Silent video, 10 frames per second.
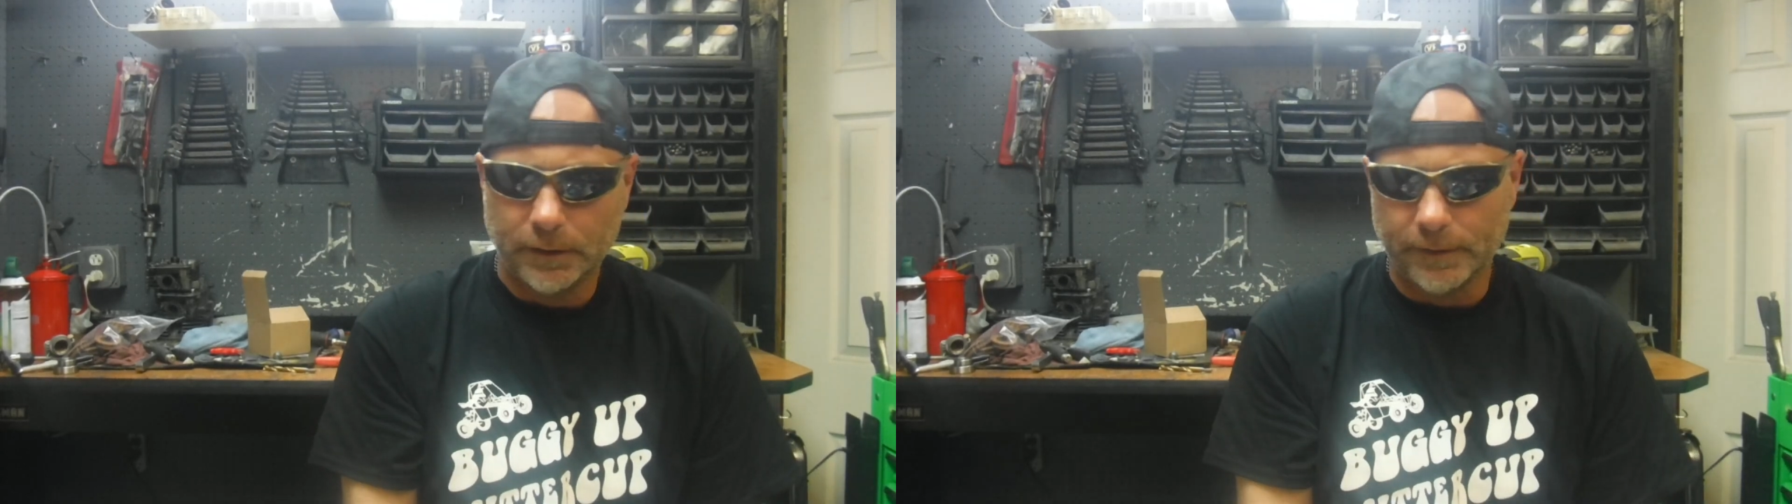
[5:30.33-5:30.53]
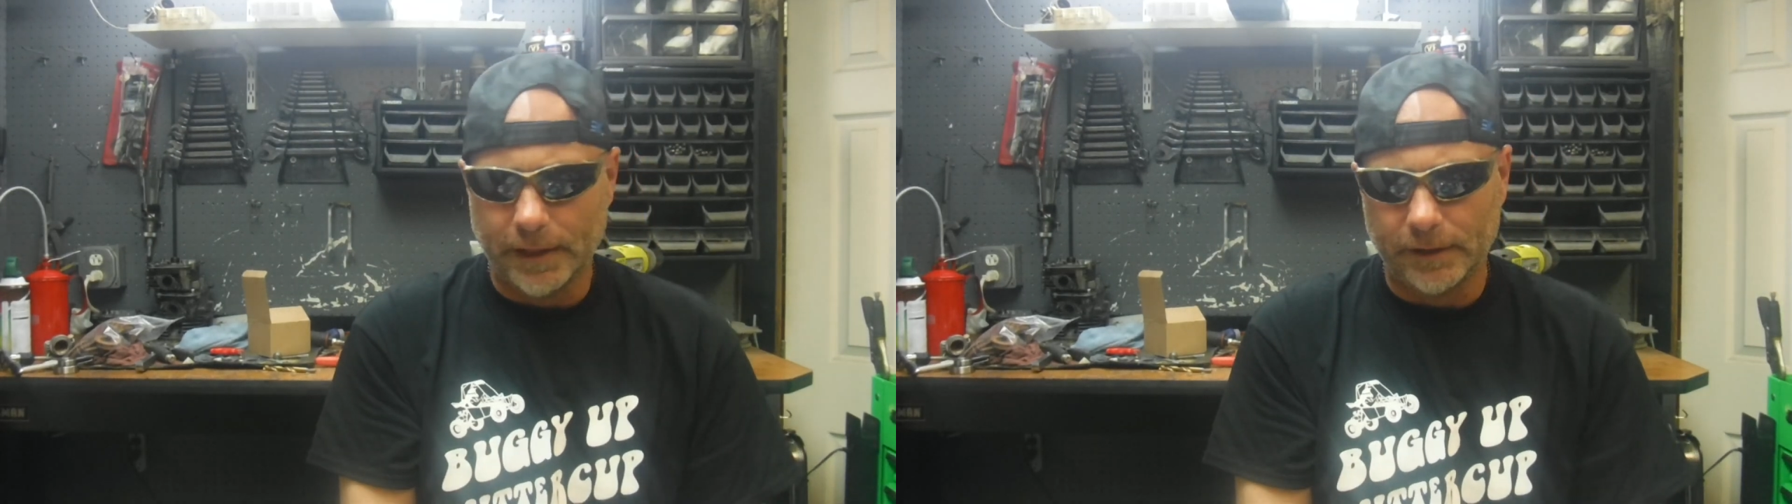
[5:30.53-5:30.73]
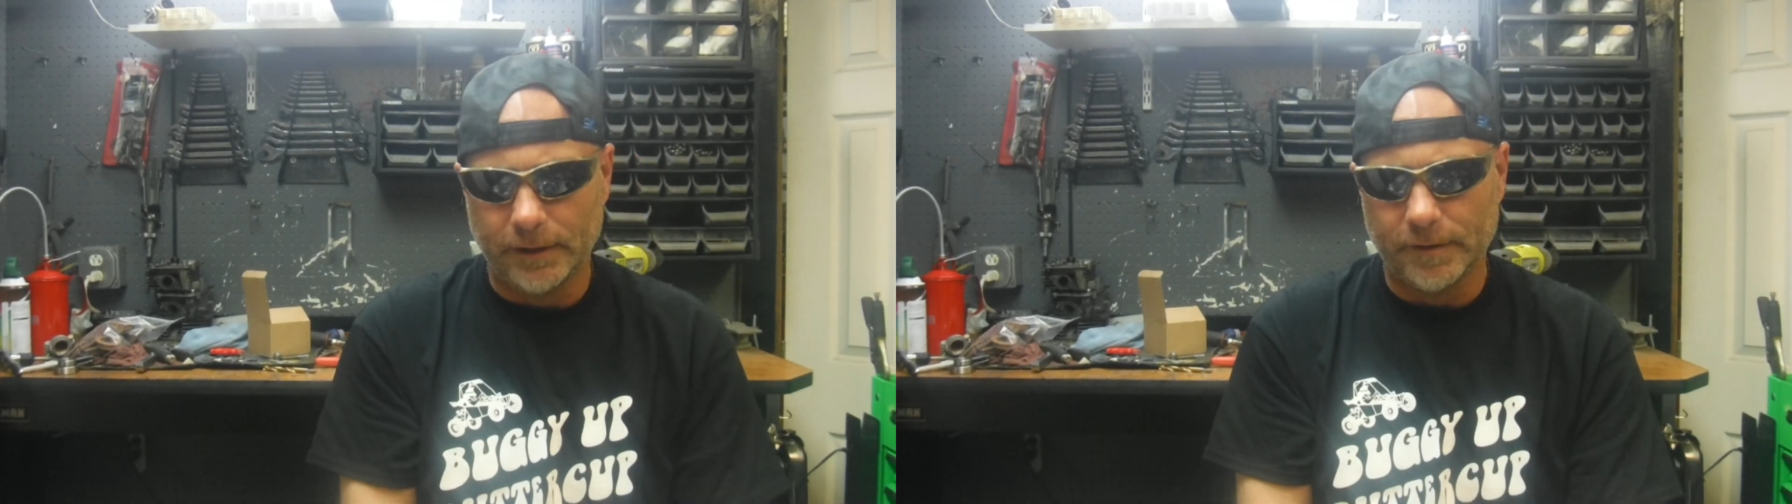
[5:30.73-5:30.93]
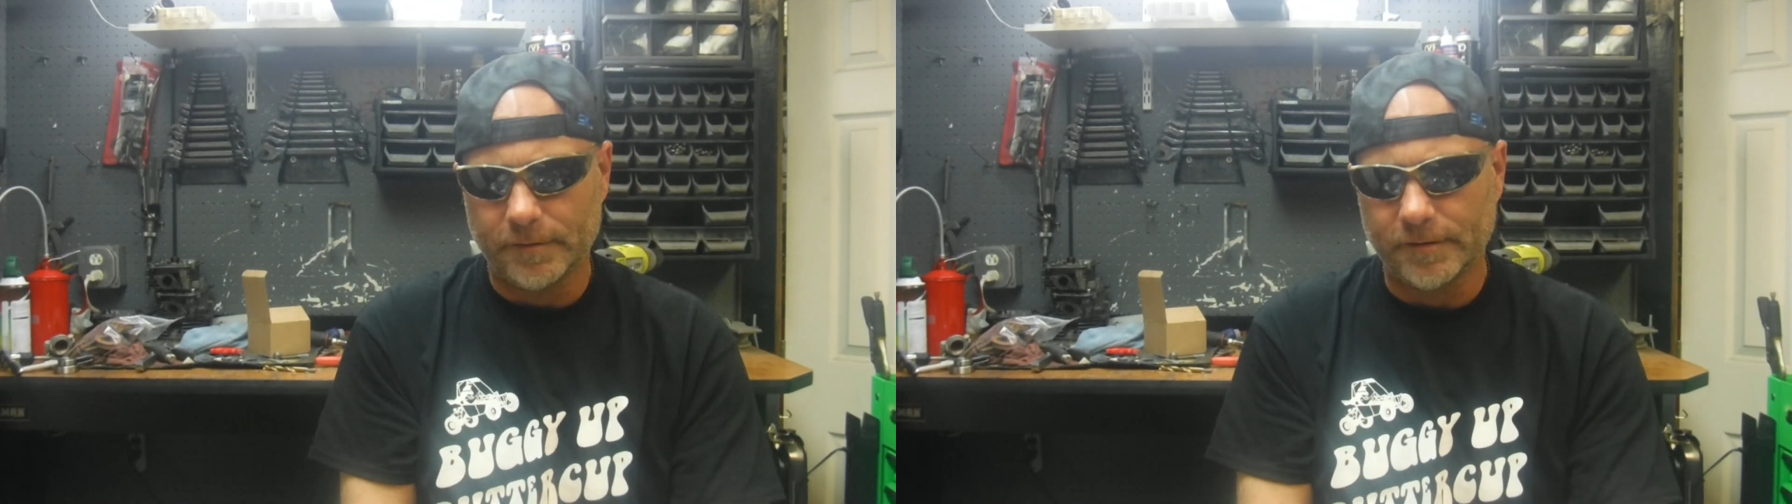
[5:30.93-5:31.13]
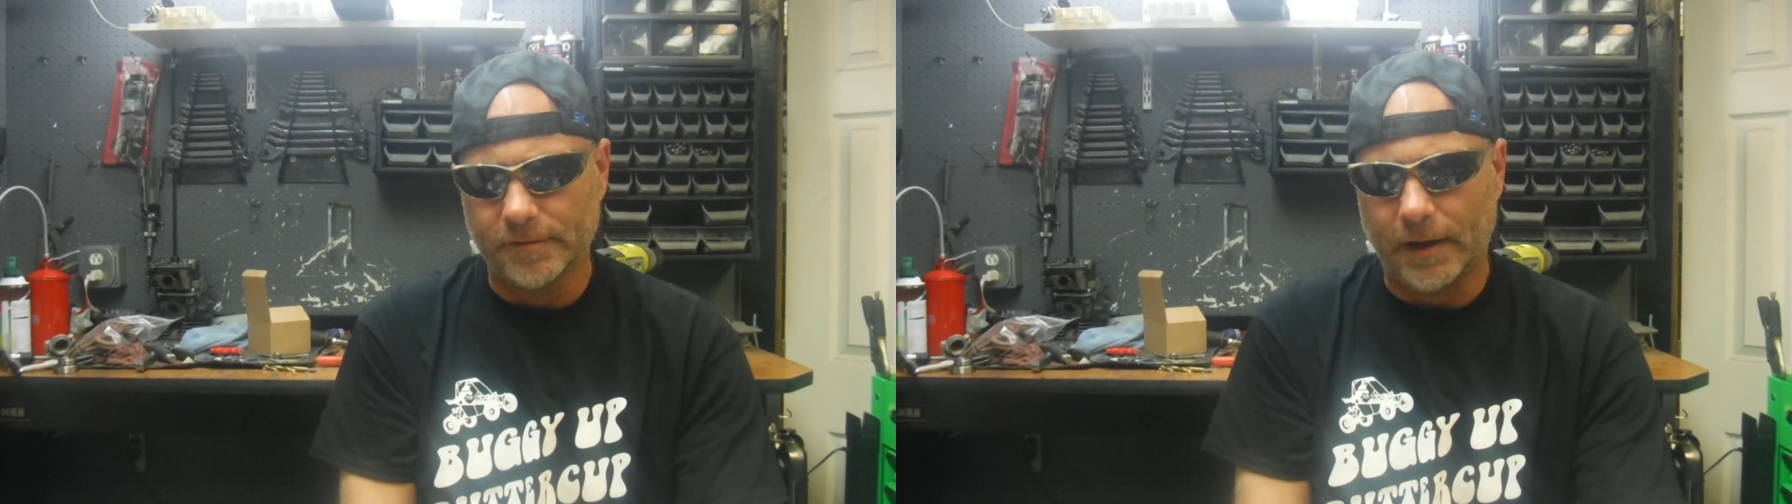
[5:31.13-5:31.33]
that
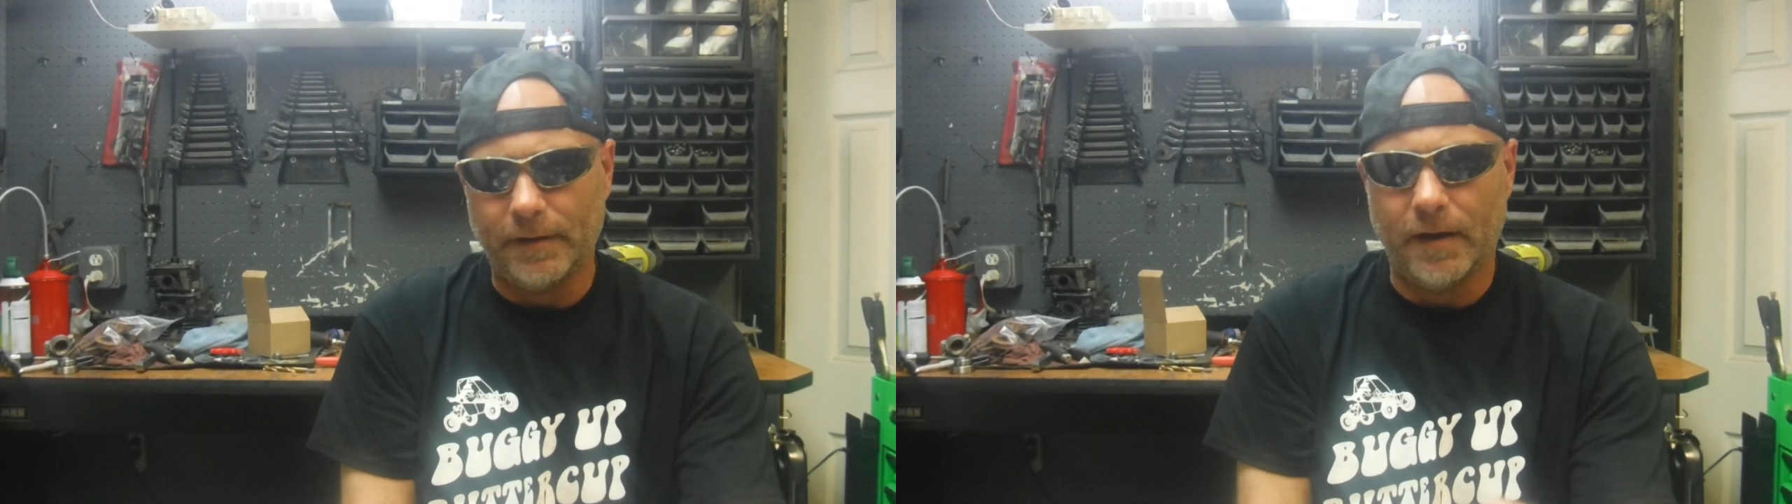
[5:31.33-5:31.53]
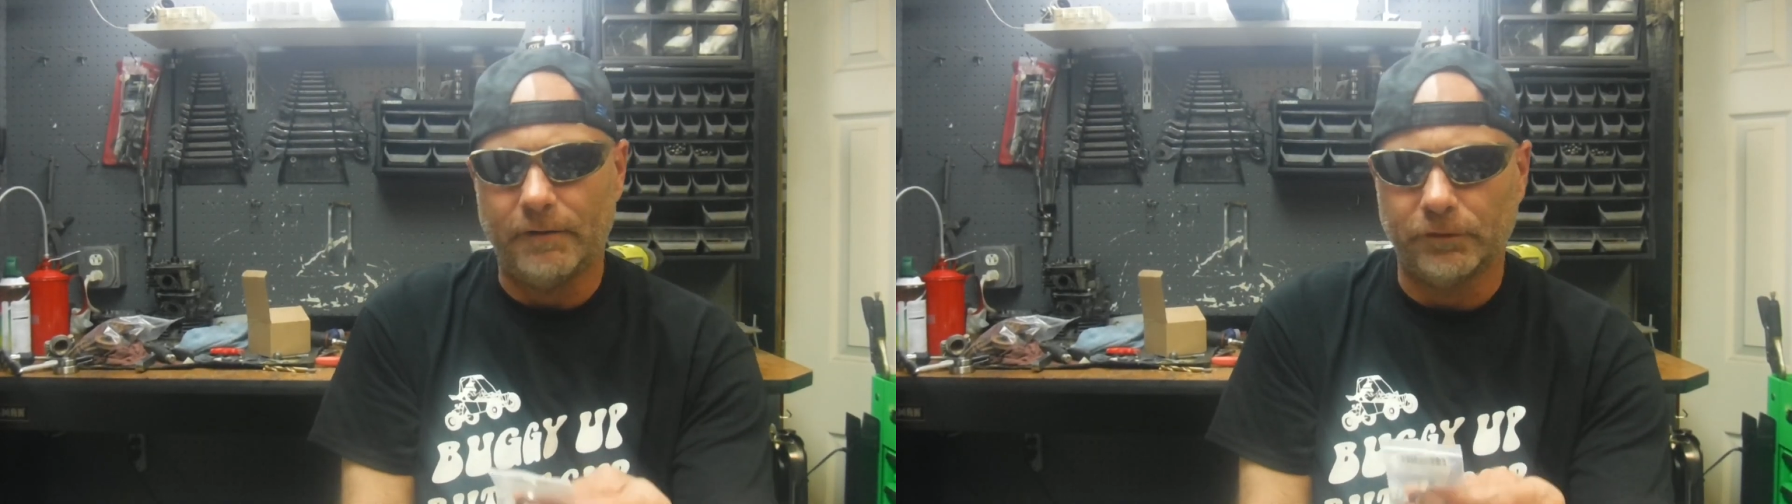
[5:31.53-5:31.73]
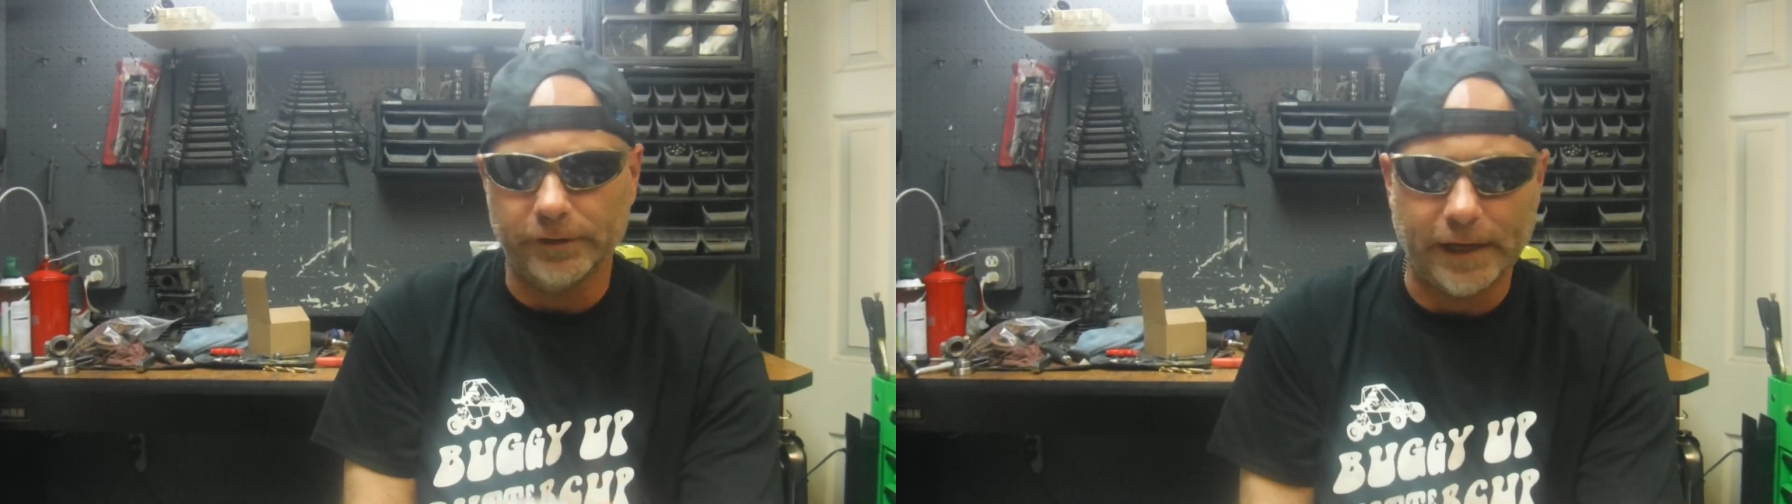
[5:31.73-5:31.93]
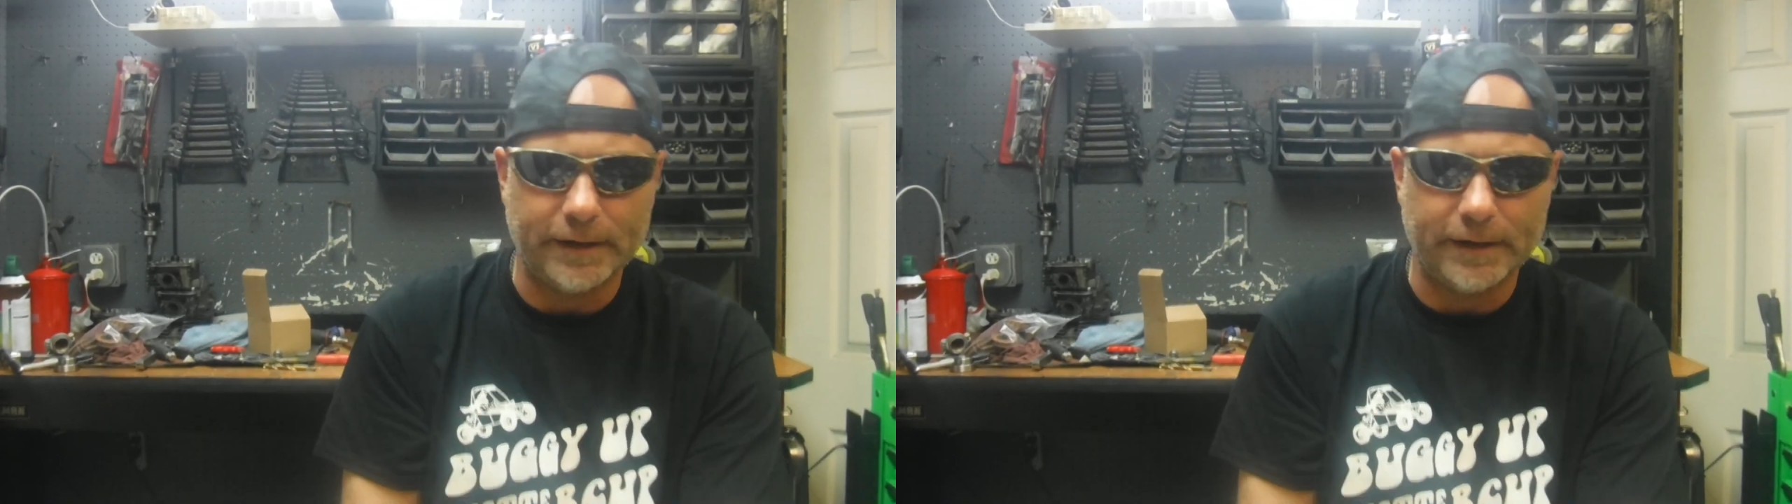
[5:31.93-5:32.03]
since I've really